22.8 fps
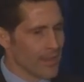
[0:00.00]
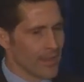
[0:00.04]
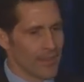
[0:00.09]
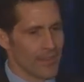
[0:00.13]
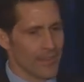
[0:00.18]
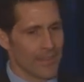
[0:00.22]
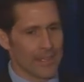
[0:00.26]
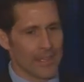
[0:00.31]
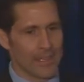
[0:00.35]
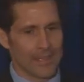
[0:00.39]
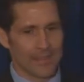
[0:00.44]

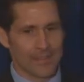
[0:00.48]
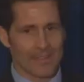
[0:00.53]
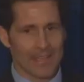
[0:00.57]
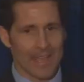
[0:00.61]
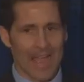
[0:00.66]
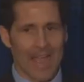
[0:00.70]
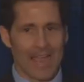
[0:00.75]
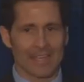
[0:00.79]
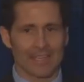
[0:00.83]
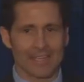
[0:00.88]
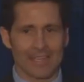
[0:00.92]
The
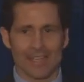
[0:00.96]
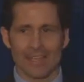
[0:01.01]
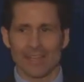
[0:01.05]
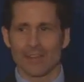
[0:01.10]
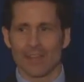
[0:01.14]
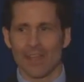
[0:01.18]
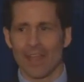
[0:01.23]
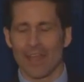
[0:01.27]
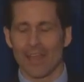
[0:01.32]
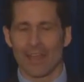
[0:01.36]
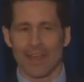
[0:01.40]
idea
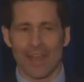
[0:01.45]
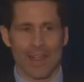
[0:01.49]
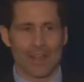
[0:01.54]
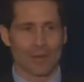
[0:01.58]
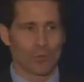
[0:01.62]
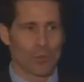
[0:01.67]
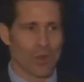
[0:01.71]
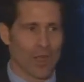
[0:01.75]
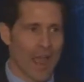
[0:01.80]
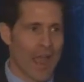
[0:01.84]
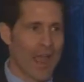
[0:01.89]

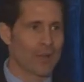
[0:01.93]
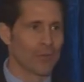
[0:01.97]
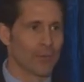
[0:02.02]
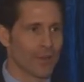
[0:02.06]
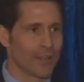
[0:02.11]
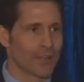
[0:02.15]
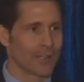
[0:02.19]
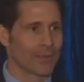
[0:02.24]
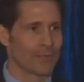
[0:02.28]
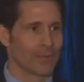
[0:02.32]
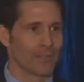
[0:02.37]
and what I
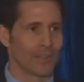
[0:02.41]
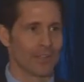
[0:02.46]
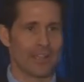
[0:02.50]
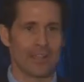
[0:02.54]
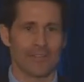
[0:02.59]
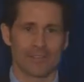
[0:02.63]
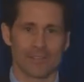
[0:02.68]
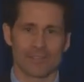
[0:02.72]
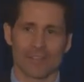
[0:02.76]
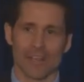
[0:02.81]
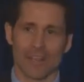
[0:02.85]
really
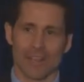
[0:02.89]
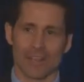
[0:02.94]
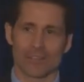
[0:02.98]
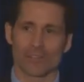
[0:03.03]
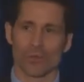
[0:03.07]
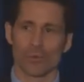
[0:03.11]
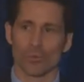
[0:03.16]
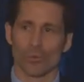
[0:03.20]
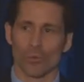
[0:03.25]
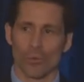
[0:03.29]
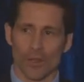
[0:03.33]
believe
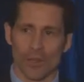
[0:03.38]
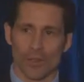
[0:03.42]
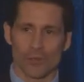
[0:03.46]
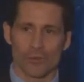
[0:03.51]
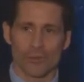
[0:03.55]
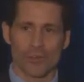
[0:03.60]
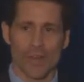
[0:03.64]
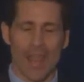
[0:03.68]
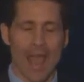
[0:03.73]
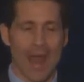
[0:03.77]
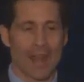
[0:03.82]
is a real
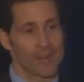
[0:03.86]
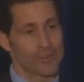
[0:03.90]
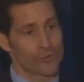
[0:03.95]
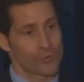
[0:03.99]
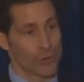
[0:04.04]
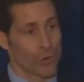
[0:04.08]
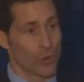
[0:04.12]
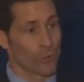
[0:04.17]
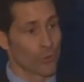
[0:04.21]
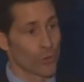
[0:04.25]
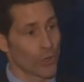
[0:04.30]
challenge
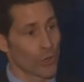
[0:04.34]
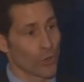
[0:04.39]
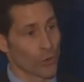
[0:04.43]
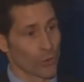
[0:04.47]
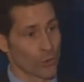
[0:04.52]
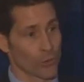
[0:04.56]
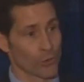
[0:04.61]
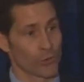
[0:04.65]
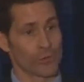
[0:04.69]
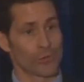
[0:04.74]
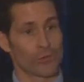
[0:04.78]
and a real
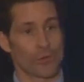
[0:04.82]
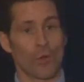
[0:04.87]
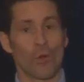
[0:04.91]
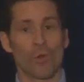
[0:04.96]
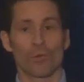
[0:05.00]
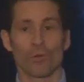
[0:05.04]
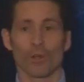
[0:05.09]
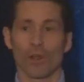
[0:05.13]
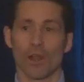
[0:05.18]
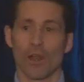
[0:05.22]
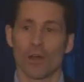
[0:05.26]
hurdle to
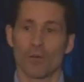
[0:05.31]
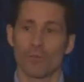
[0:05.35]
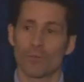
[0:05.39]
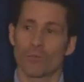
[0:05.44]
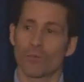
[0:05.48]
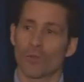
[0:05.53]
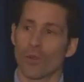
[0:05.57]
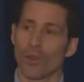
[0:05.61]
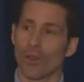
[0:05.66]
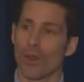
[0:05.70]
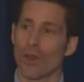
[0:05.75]
overcome
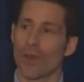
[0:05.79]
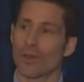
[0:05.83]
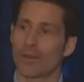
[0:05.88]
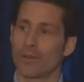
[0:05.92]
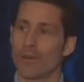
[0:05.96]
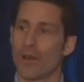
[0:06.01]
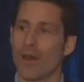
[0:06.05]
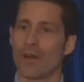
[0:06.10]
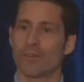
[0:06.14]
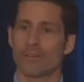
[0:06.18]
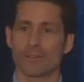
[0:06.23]
for a lot of
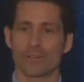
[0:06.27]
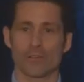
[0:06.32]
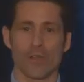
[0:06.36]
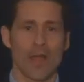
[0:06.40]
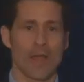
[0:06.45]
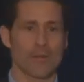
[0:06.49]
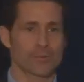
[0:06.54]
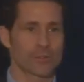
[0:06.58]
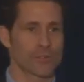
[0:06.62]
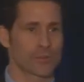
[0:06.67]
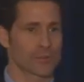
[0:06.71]
novice
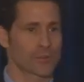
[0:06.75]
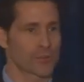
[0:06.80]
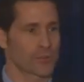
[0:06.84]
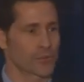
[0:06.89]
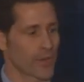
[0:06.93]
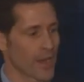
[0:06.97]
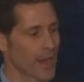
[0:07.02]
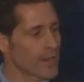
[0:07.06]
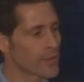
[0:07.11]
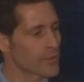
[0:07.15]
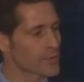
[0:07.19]
options
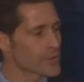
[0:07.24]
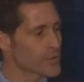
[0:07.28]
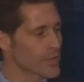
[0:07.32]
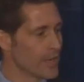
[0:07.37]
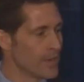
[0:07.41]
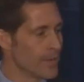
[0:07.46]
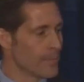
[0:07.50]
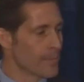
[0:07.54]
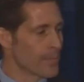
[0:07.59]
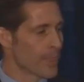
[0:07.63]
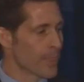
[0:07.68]
traders
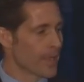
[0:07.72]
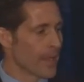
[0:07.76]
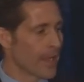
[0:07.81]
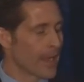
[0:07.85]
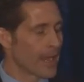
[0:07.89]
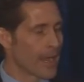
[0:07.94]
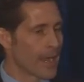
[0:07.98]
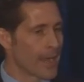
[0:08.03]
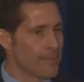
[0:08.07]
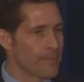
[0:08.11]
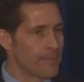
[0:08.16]

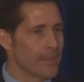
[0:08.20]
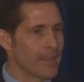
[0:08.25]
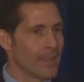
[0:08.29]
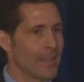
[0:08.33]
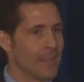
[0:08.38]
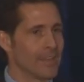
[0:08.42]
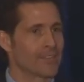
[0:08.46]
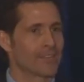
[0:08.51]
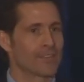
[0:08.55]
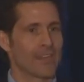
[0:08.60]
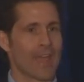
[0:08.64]

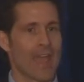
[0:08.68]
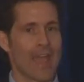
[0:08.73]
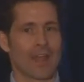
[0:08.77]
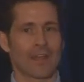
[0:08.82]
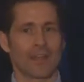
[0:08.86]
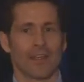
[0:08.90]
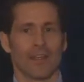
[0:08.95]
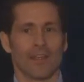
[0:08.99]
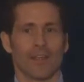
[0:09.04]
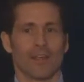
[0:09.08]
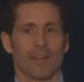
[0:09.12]
is
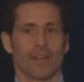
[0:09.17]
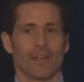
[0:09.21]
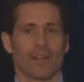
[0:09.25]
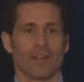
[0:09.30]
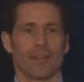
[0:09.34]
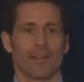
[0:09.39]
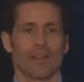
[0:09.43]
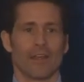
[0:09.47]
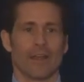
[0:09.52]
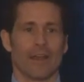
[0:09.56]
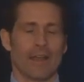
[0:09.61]
that
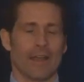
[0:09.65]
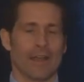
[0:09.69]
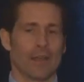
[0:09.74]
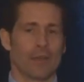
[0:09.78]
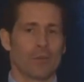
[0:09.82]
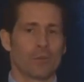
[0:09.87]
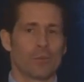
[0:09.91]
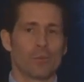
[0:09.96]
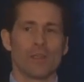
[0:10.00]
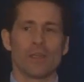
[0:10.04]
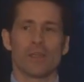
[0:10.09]

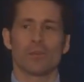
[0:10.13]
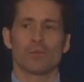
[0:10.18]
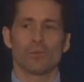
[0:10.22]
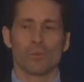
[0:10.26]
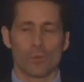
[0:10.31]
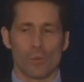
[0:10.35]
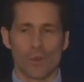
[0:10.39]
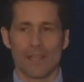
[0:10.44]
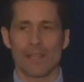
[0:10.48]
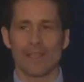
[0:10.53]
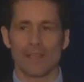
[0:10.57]

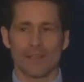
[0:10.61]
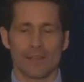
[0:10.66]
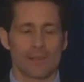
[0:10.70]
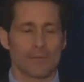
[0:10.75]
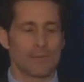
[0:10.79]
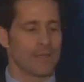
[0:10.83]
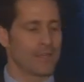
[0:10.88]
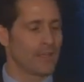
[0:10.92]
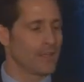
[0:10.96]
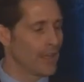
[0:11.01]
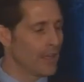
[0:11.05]
we in the
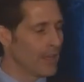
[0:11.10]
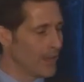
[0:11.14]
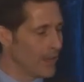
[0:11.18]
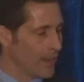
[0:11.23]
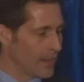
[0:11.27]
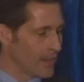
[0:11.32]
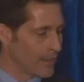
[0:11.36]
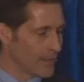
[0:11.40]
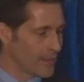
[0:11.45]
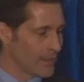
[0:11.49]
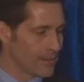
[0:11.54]

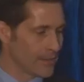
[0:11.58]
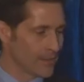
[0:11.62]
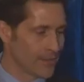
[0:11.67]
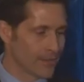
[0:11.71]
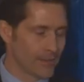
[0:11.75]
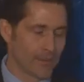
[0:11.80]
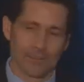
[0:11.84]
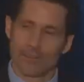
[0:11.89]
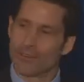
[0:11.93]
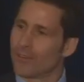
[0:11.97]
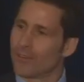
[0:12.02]
beginning
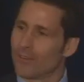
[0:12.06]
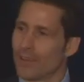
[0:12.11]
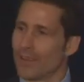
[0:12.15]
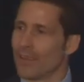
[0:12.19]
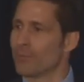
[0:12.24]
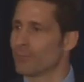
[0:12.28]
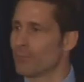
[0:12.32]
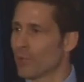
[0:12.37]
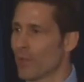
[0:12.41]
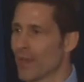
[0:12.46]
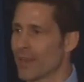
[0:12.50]

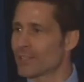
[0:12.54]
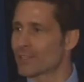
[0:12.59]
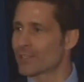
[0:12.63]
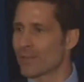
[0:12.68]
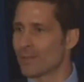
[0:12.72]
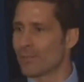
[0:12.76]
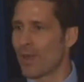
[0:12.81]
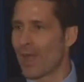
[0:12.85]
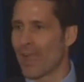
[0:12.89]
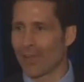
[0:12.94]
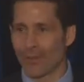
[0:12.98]
embrace
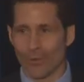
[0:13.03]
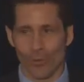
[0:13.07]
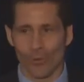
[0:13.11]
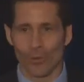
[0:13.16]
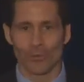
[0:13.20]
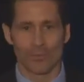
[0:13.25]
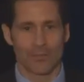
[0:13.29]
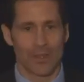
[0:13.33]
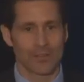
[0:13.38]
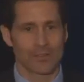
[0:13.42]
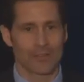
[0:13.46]
the buy and
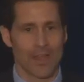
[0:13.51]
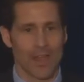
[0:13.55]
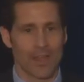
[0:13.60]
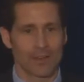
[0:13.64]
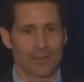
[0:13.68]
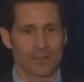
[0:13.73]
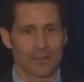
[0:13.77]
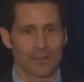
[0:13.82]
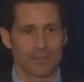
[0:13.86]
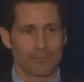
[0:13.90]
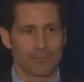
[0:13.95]
hold
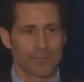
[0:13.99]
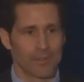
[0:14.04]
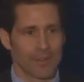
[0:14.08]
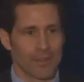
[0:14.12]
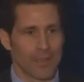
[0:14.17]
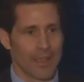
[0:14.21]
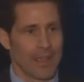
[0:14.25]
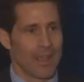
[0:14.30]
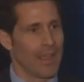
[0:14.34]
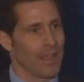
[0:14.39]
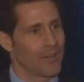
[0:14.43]
mentality.
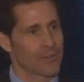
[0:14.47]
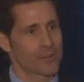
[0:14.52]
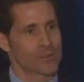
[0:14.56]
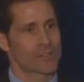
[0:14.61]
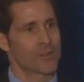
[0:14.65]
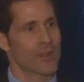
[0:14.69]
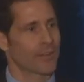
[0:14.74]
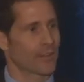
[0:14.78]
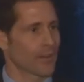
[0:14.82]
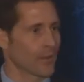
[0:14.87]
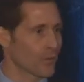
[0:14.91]
And
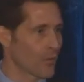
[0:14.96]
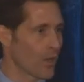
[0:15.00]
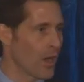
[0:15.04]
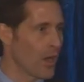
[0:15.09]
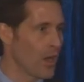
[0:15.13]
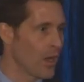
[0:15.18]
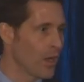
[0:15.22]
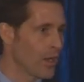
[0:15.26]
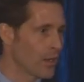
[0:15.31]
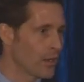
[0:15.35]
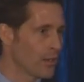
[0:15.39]
there's nothing
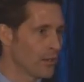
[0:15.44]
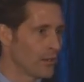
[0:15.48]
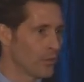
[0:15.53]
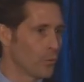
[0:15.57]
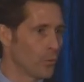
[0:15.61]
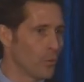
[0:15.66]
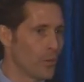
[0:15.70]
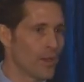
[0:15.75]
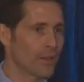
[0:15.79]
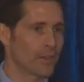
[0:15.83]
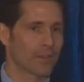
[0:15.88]
wrong
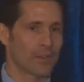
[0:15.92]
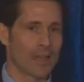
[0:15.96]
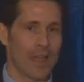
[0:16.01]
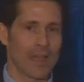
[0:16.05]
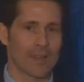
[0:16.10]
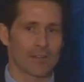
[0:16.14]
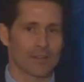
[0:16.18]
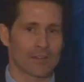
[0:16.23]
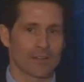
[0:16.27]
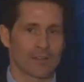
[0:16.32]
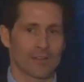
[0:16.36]
with
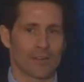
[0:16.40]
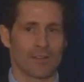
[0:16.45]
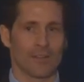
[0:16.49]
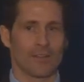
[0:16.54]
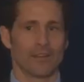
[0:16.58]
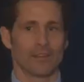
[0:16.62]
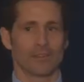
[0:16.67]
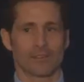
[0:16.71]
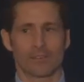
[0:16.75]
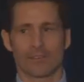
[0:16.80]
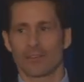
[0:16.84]
that
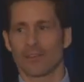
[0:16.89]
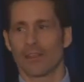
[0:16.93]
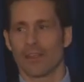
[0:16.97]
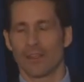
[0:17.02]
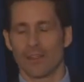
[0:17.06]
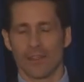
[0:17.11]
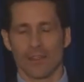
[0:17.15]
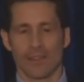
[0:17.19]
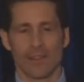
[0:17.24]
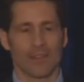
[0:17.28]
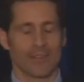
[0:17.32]

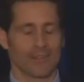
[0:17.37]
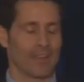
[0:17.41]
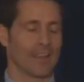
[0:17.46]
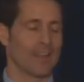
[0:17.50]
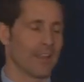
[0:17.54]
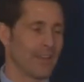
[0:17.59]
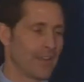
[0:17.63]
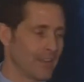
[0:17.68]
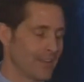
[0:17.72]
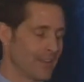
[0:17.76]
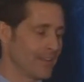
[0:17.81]

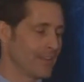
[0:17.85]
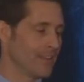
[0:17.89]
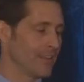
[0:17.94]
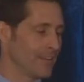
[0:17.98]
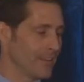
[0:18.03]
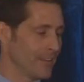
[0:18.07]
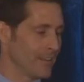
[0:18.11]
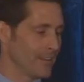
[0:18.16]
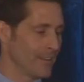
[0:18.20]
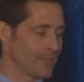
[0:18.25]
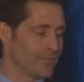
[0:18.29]

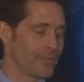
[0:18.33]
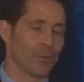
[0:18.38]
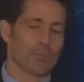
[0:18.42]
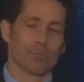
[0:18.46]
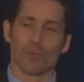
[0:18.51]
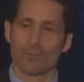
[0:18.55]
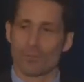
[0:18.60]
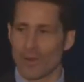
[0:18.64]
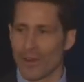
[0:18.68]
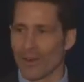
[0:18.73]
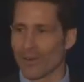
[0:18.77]
if you're
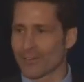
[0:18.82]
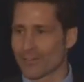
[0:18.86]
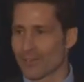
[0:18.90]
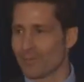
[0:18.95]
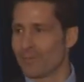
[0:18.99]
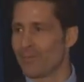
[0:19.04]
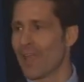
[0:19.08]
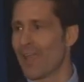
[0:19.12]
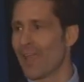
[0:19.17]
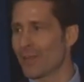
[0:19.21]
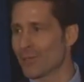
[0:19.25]
prepared to
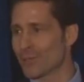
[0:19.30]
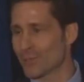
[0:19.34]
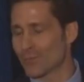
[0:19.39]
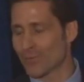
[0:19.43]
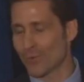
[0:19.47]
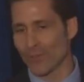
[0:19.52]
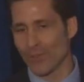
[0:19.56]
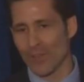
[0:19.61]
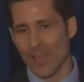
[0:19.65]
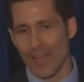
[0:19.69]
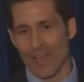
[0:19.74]
manage
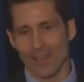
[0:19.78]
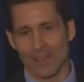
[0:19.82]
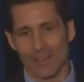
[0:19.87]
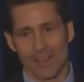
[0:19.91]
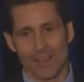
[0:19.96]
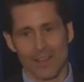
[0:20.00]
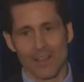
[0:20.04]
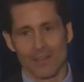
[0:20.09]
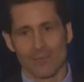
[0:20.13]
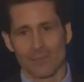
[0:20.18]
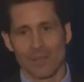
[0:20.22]
for
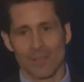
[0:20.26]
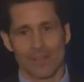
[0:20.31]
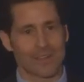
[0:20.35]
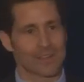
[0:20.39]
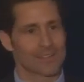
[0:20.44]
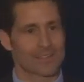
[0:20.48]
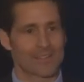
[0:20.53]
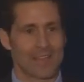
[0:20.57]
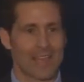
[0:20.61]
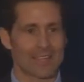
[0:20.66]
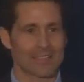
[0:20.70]
that,
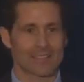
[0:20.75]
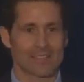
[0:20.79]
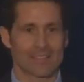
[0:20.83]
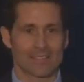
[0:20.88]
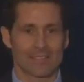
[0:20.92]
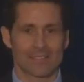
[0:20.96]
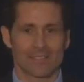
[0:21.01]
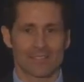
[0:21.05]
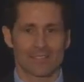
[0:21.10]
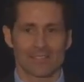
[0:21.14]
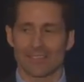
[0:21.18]
because that's
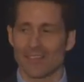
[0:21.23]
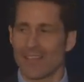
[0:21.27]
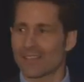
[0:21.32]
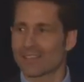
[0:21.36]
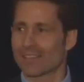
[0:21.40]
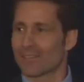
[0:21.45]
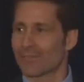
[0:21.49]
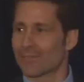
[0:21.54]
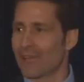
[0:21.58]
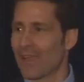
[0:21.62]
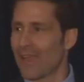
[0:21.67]

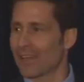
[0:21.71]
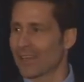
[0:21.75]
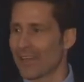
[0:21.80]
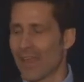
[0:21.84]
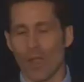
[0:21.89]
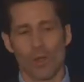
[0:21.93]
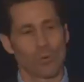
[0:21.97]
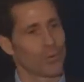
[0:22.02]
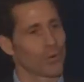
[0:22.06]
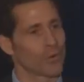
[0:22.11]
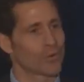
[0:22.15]
in fact
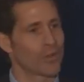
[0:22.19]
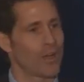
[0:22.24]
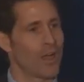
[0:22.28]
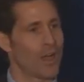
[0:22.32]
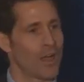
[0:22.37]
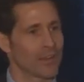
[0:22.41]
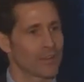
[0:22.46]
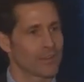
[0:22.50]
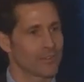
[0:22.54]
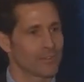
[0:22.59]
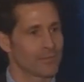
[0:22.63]
how we're
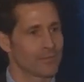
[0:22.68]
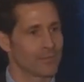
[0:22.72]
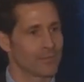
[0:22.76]
taught.